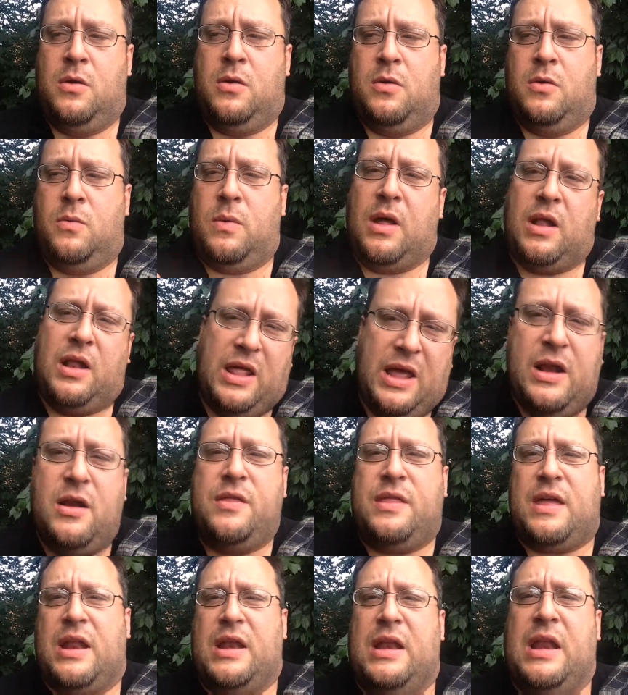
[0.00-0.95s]
Well, later
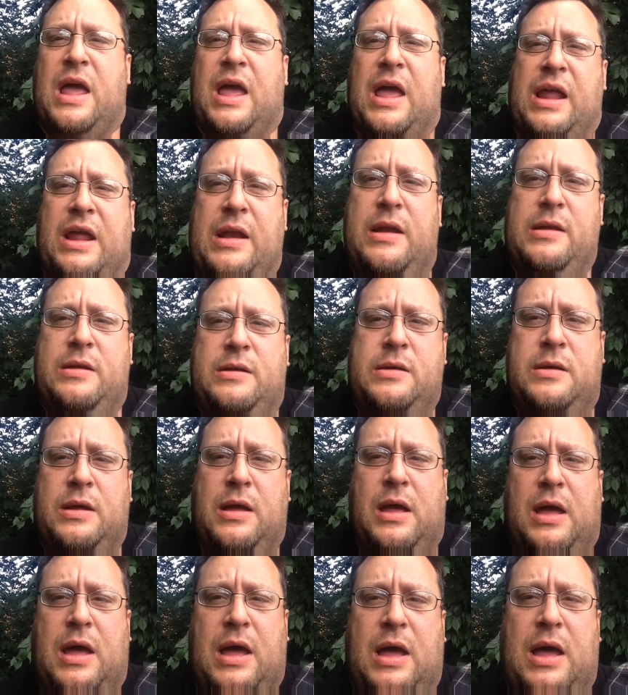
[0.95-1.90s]
that night,
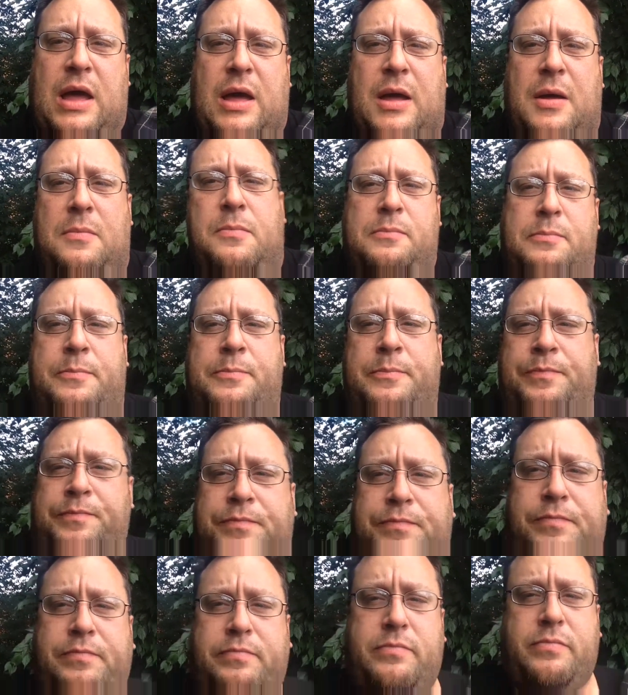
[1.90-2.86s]
my
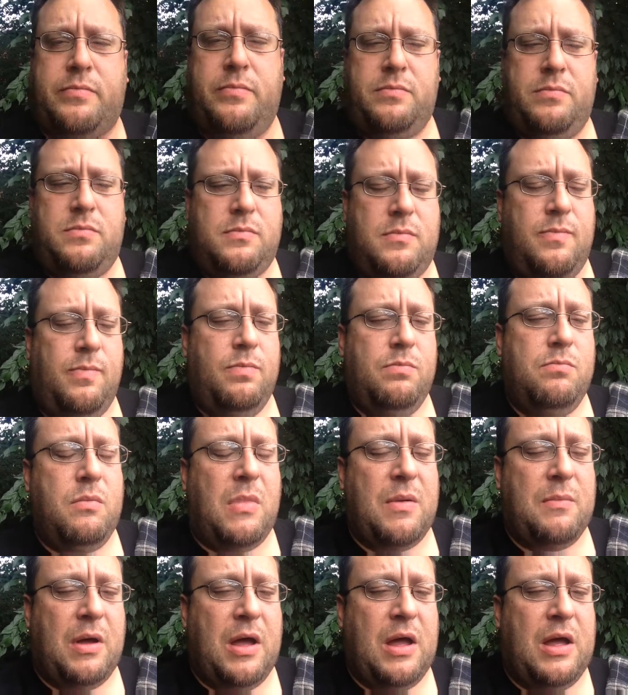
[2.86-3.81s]

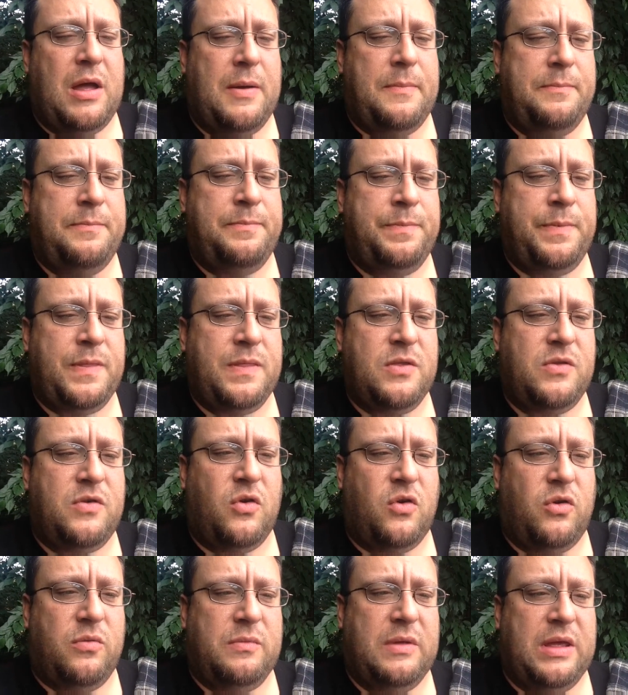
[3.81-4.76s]
mom
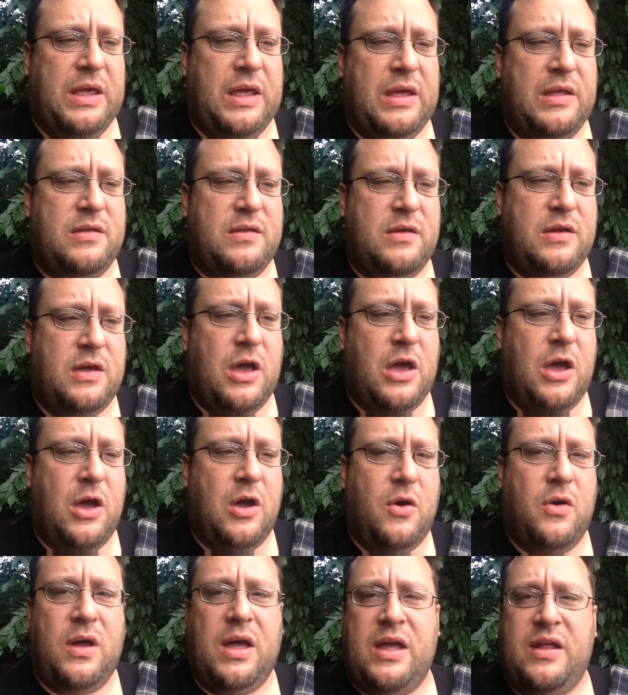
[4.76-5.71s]
told me to
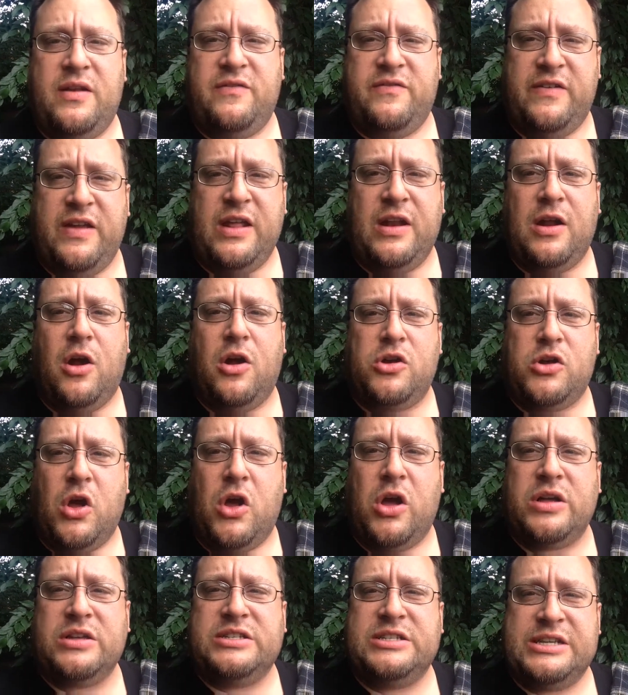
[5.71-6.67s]
go and feed our
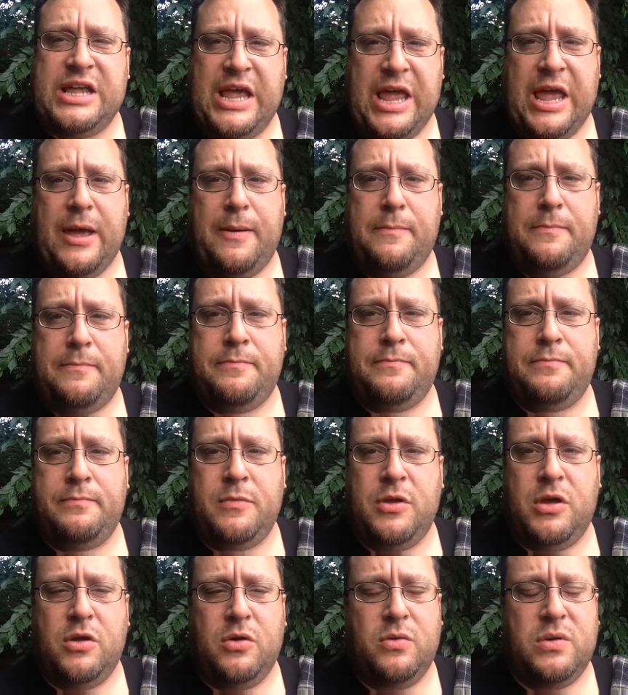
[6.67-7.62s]
dog, Sam,
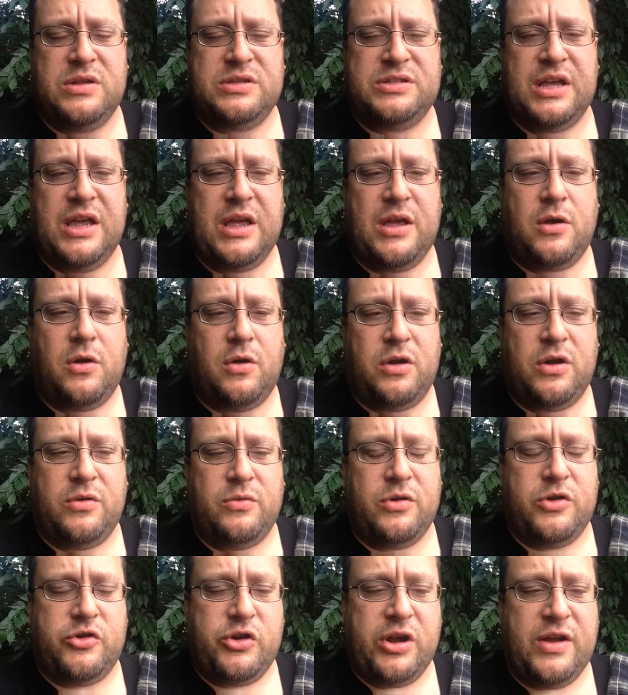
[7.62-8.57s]
who was a golden
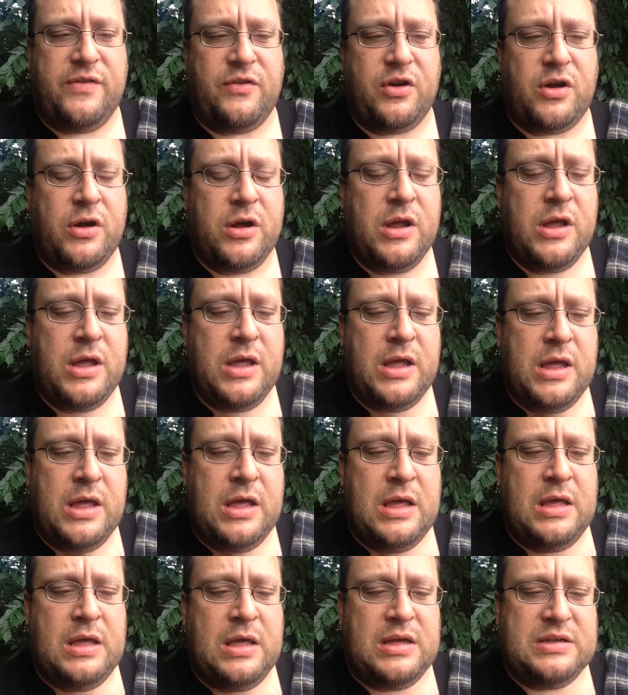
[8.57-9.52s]
retriever.
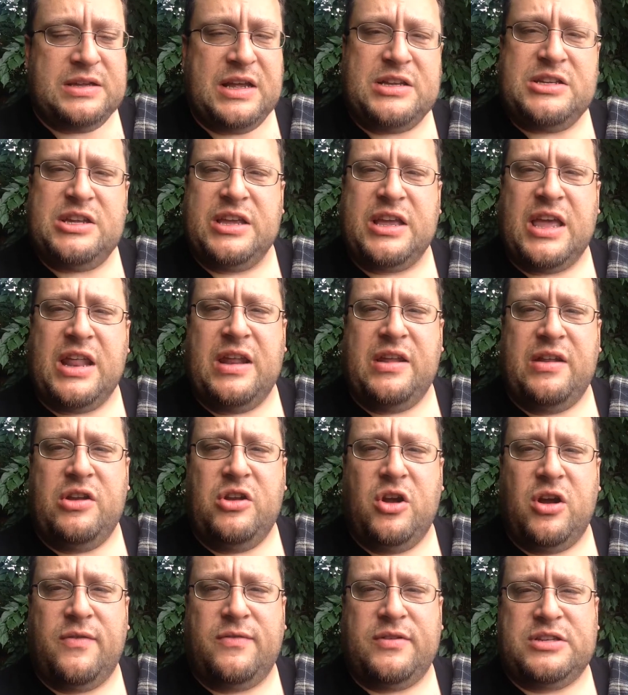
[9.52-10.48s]
I was actually kind of
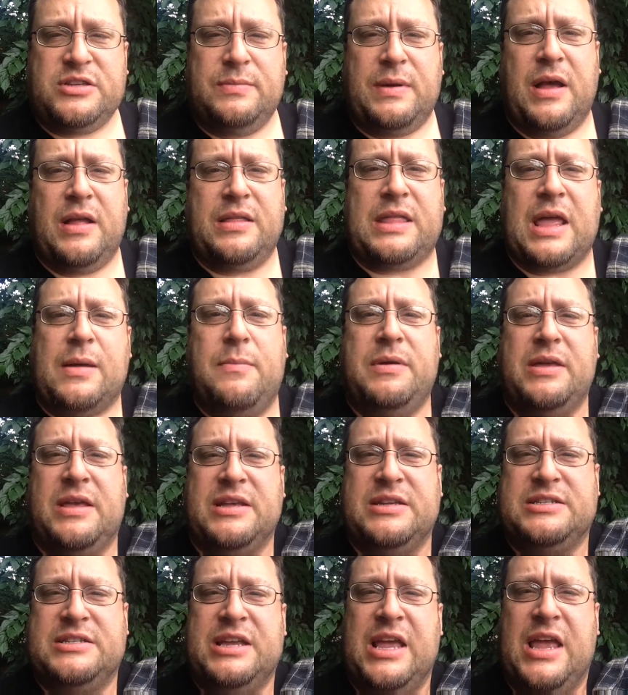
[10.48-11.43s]
nervous about that
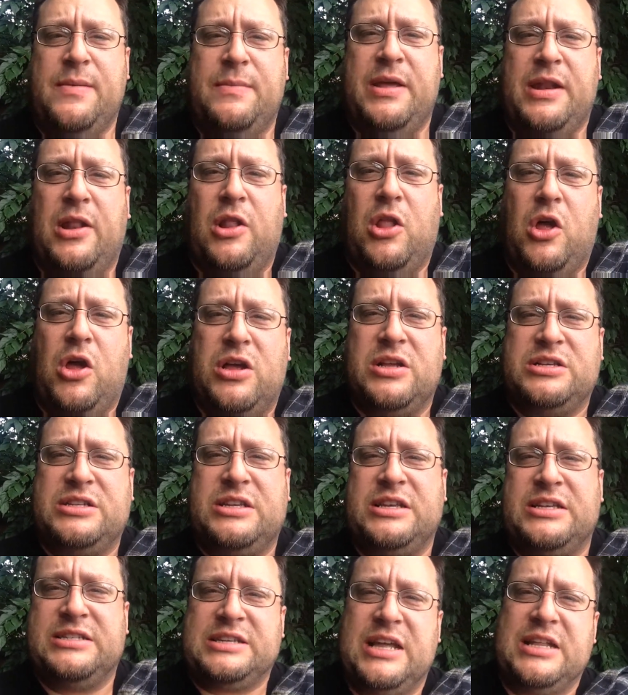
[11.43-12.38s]
because Sam had
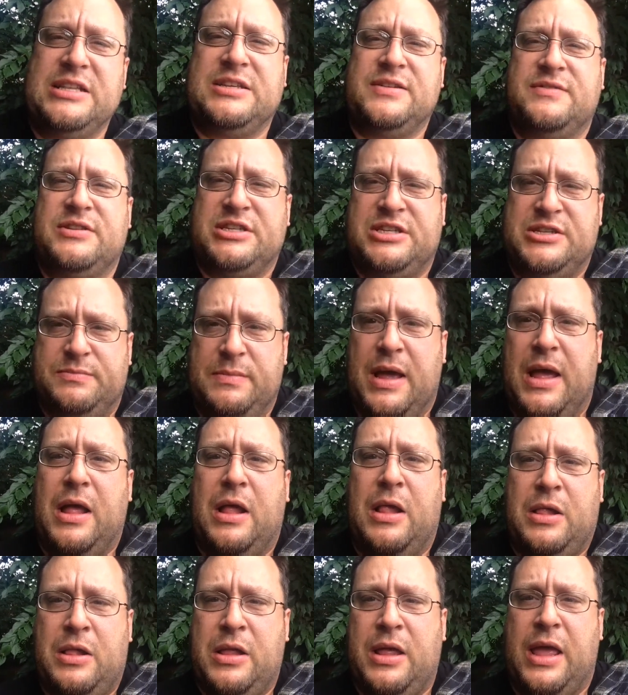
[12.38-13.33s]
lost his sense of
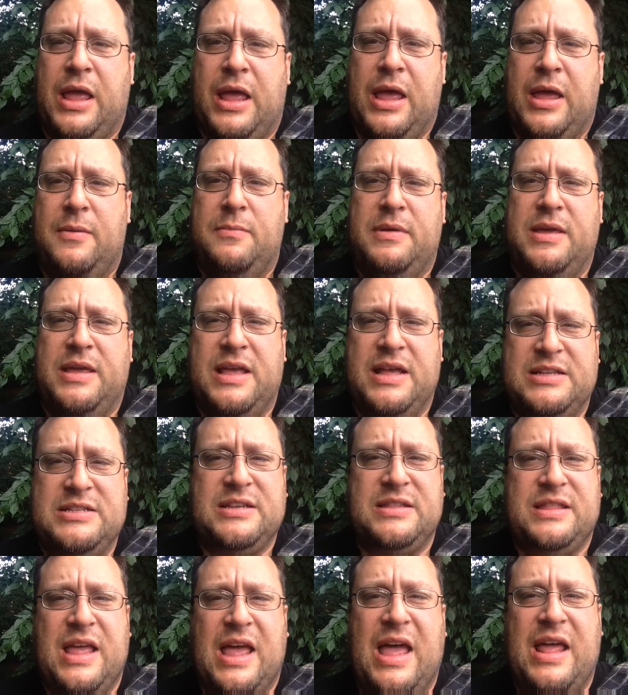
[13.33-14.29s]
smell, and because
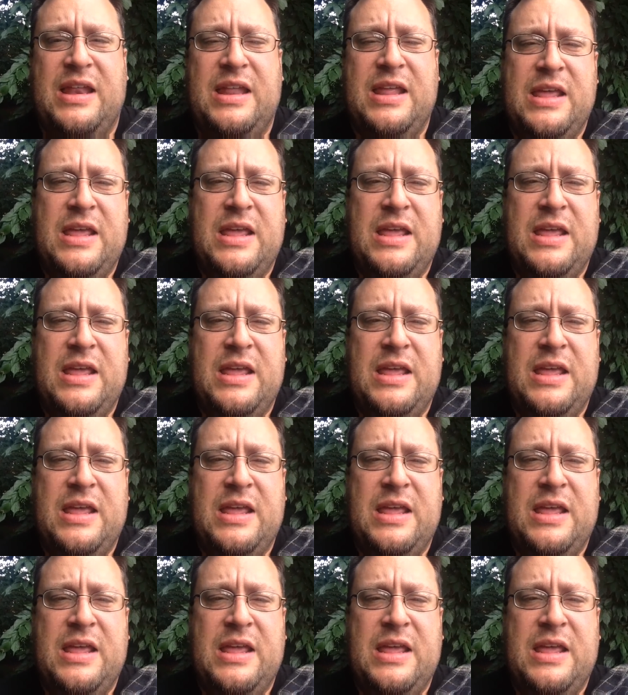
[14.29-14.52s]
of that,